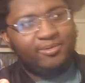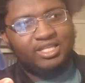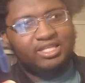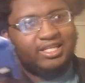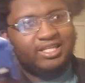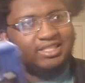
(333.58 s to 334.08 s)

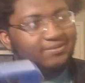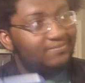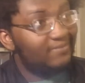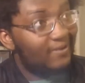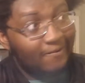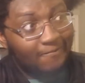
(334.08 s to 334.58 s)
just kill him?
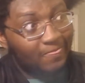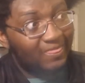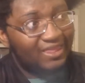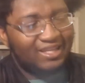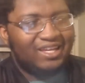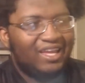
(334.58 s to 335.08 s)

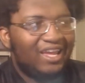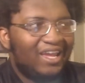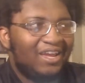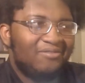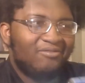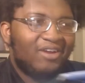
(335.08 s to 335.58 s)

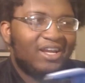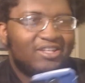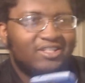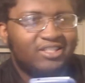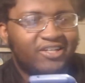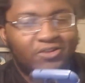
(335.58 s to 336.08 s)
And regular
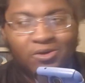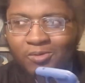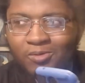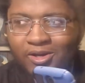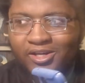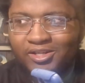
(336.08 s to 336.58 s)
stuff don't
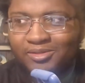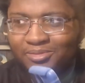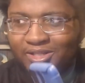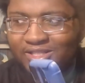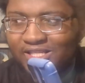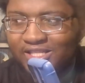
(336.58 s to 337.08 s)
work on him.
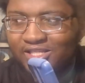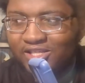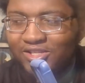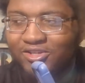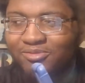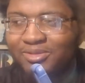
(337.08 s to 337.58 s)
Plus, he's a
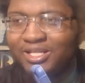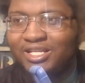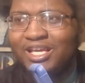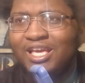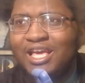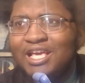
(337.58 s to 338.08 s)
human,
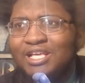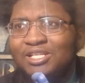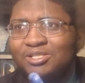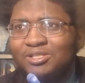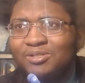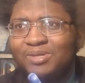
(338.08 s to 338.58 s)

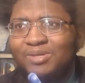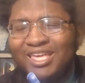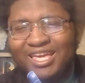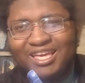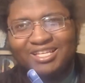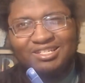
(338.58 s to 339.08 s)
so we
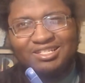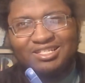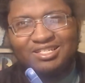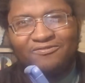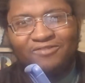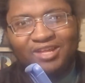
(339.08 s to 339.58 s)
can't just
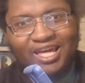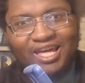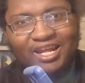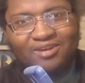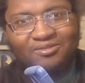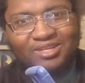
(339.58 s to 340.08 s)
flat
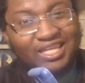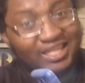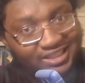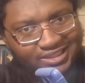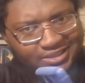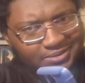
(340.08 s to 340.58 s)
out
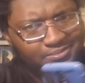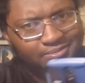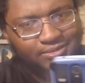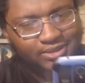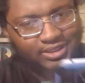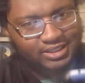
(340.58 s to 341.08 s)
kill him.
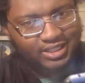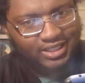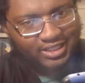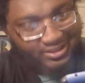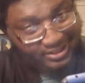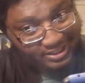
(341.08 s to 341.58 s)
Because
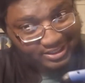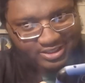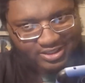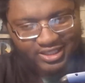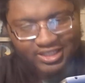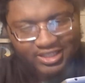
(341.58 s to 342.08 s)

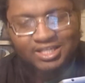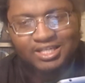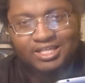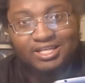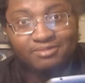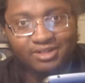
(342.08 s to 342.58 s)
that's
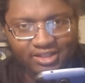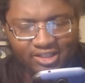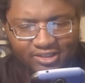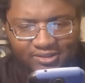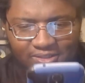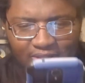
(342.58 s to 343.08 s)
demon unethical.